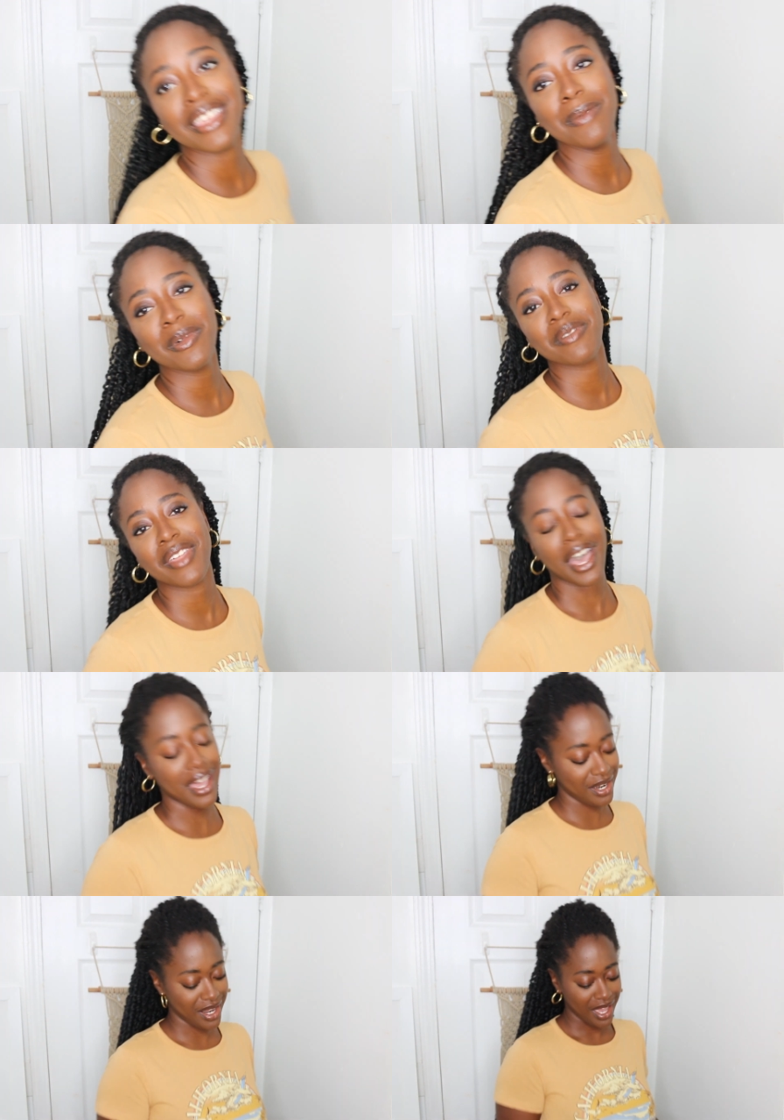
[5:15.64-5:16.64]
theme of
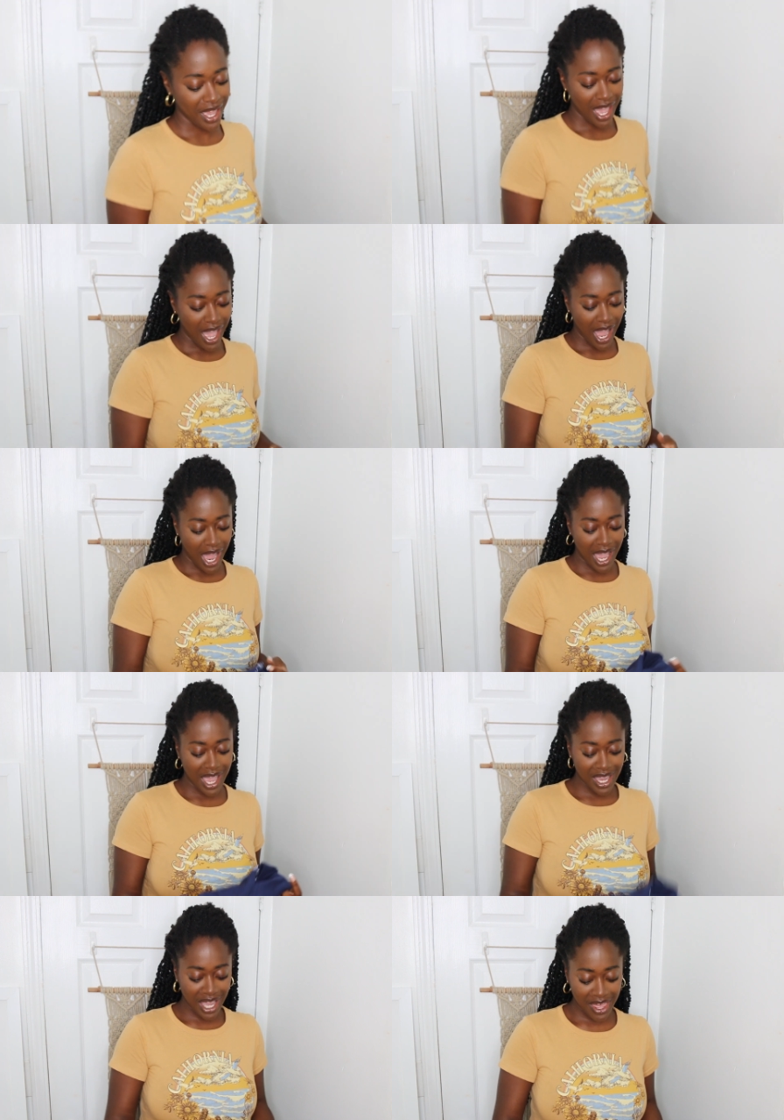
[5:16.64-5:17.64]
that,
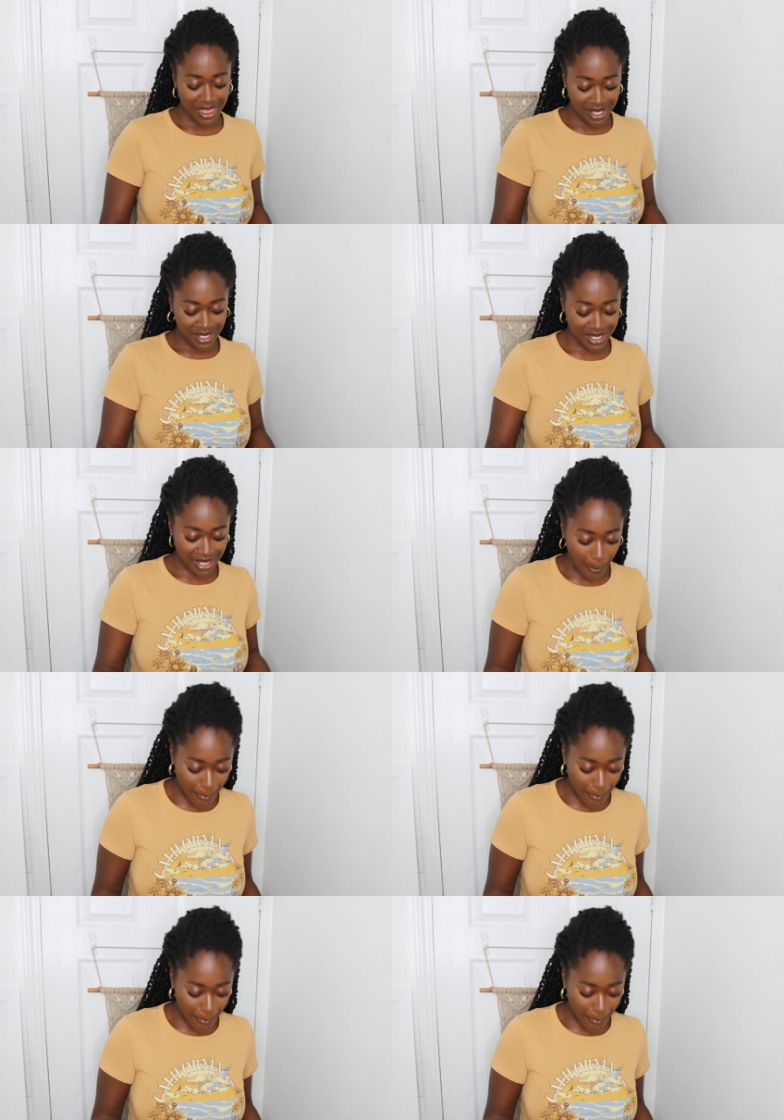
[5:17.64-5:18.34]
I got this